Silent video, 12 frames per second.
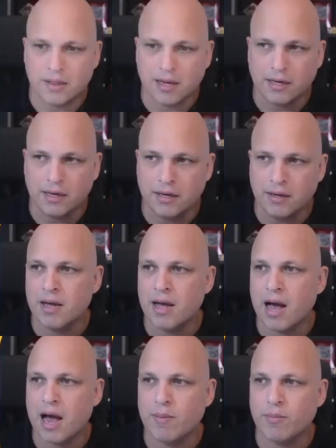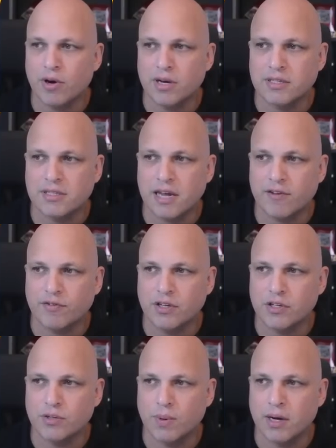key. I'm gonna save
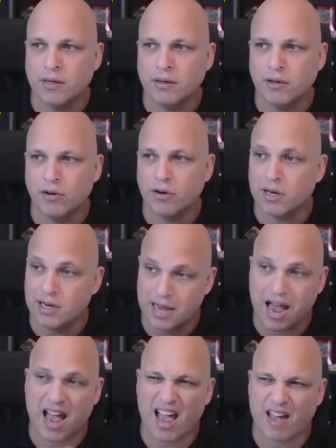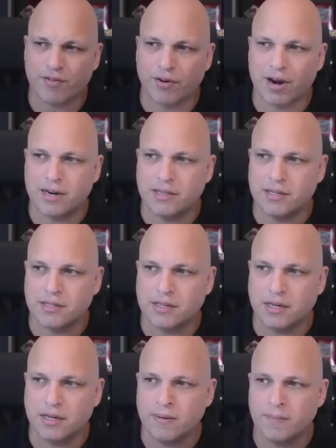this one locally. I have already this
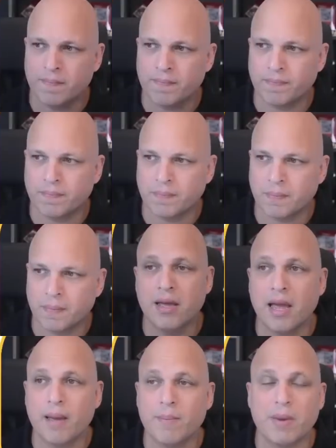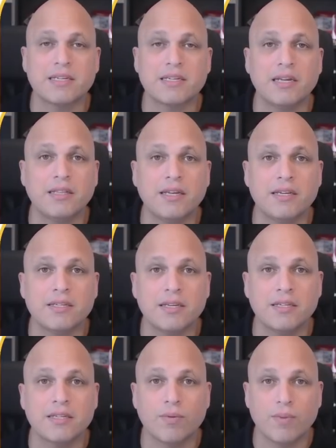key, and basically this
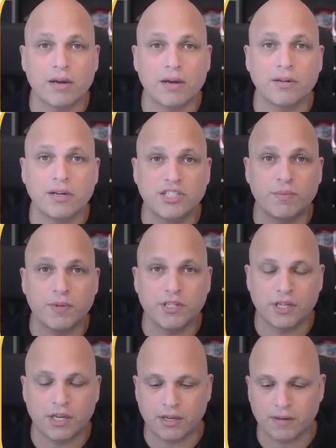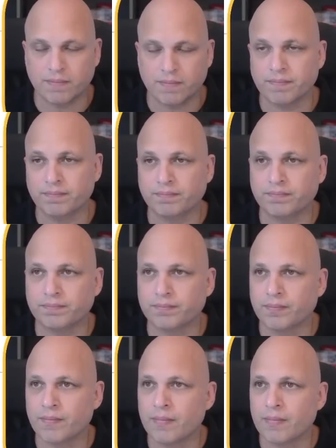is a regular GPG key.
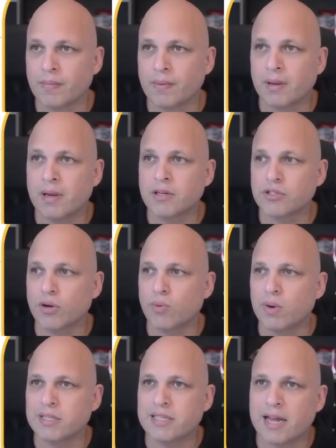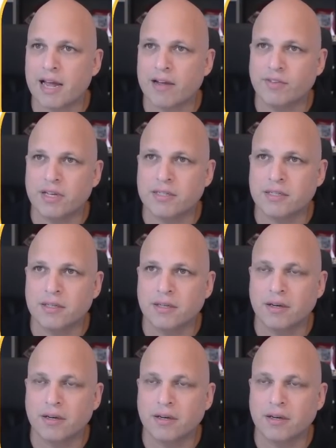So once I have this,